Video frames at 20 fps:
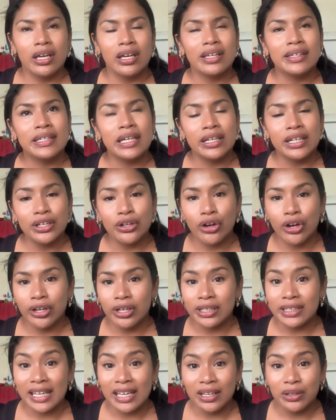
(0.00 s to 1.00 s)
getting her to
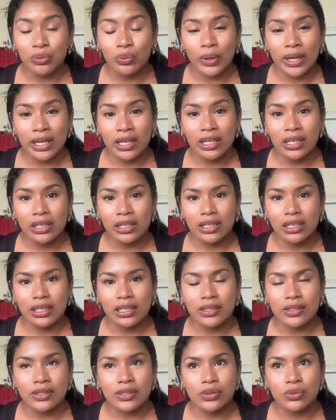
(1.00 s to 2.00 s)
gain weight
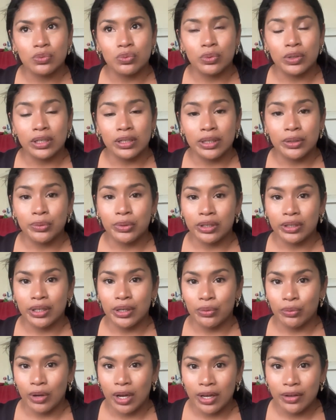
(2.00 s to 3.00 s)
is really, really
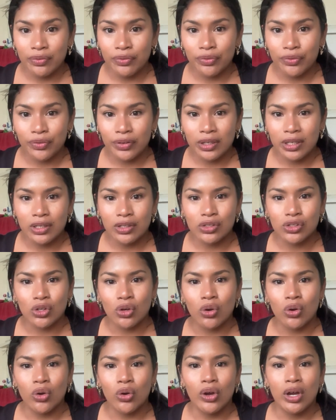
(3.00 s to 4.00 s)
rough.
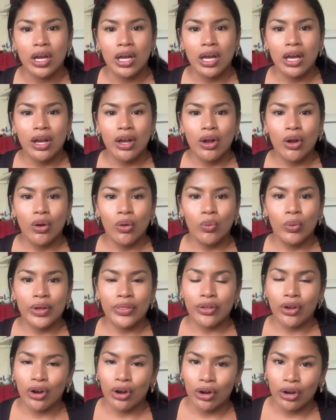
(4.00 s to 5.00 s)
So with
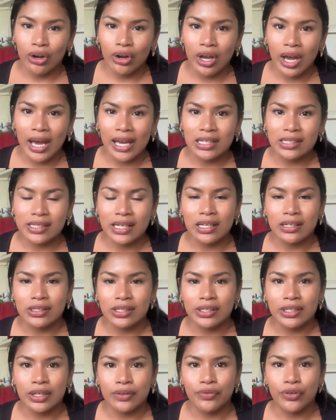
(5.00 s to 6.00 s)
her, I tend to
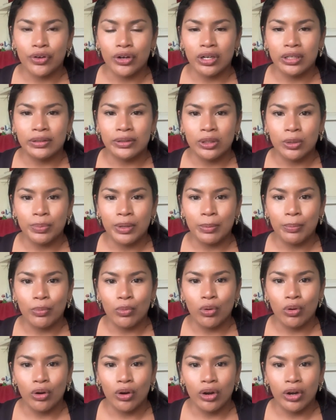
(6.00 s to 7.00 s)
give her a little bit
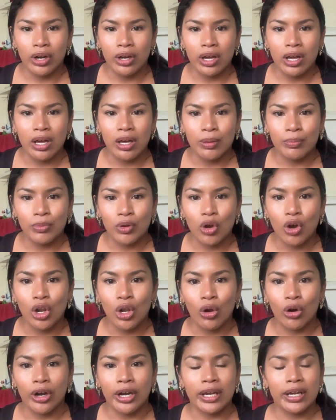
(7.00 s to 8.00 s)
more
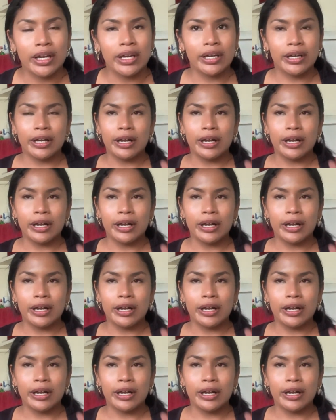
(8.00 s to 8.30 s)
caloric